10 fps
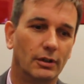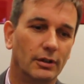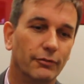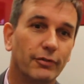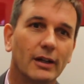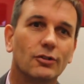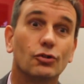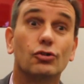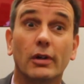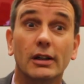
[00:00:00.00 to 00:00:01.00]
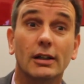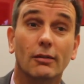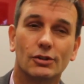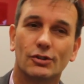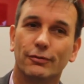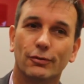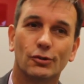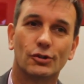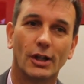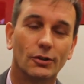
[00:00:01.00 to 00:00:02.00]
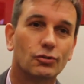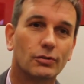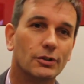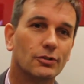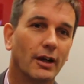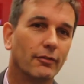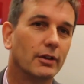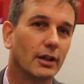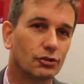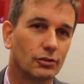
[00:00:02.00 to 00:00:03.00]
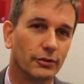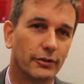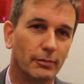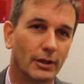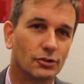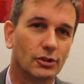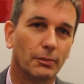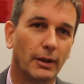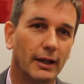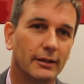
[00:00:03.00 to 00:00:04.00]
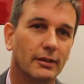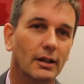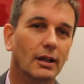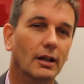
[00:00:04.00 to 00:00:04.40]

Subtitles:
In fact, Australia was the first country to have a national dementia plan.